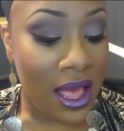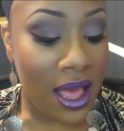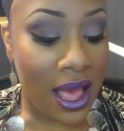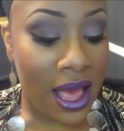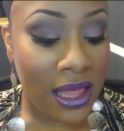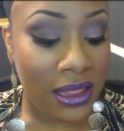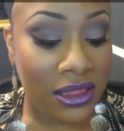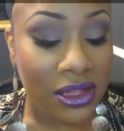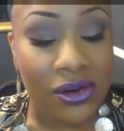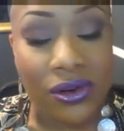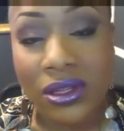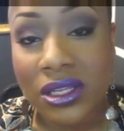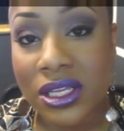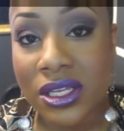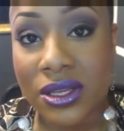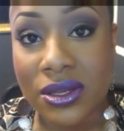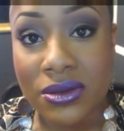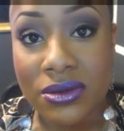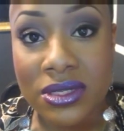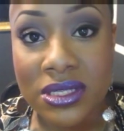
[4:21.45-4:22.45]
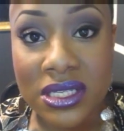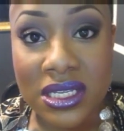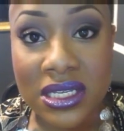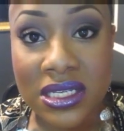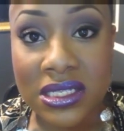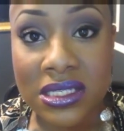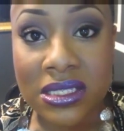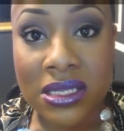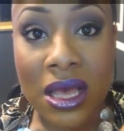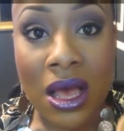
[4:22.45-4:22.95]
I literally use
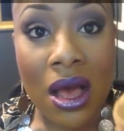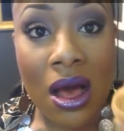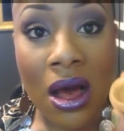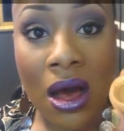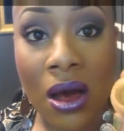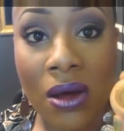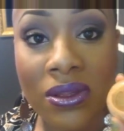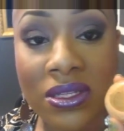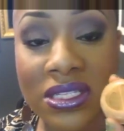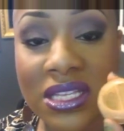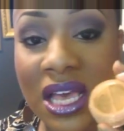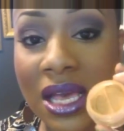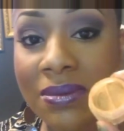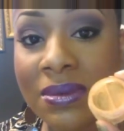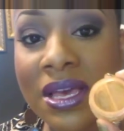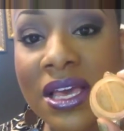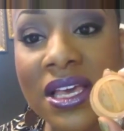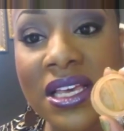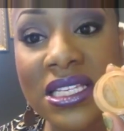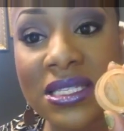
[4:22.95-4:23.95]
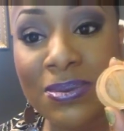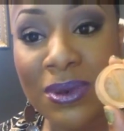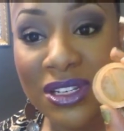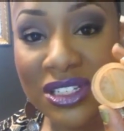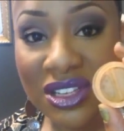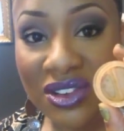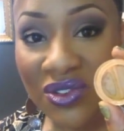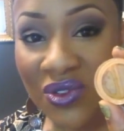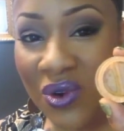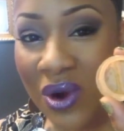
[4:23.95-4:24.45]
this all the time,
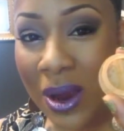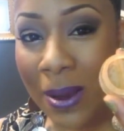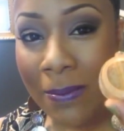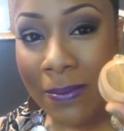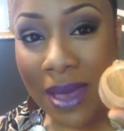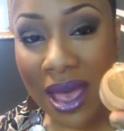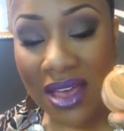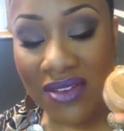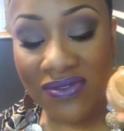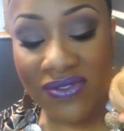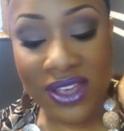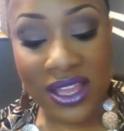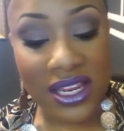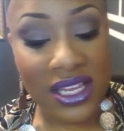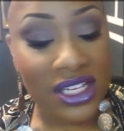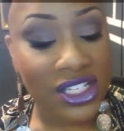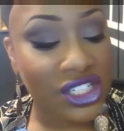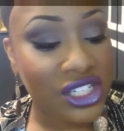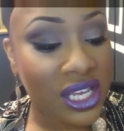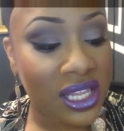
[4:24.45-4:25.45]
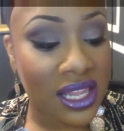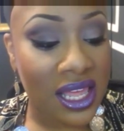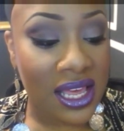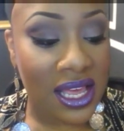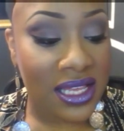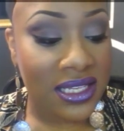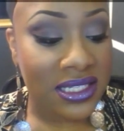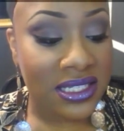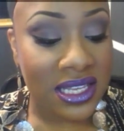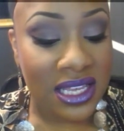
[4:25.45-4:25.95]
especially for a matte finish, and like
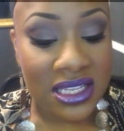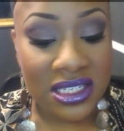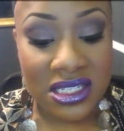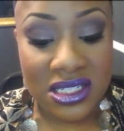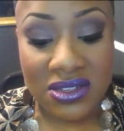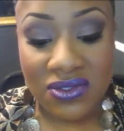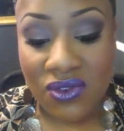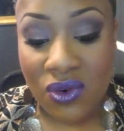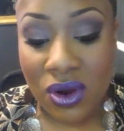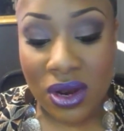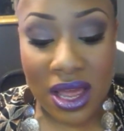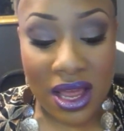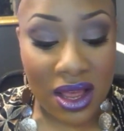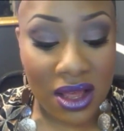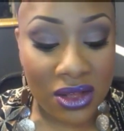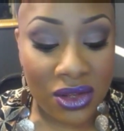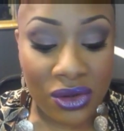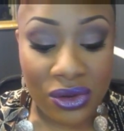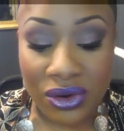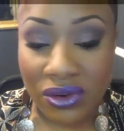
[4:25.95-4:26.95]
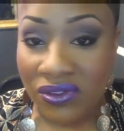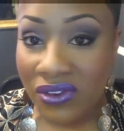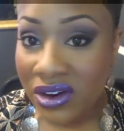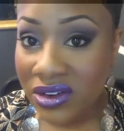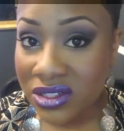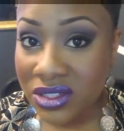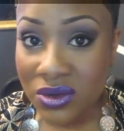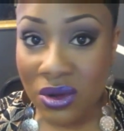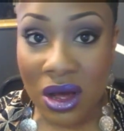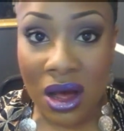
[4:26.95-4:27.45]
I said, just for like a
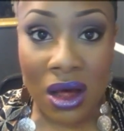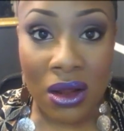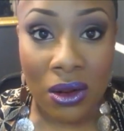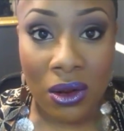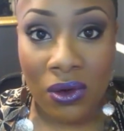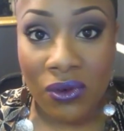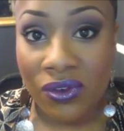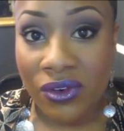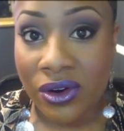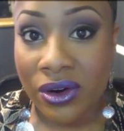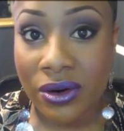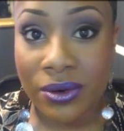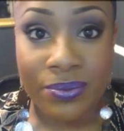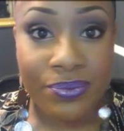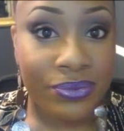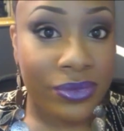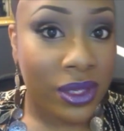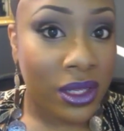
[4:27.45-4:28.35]
universal all over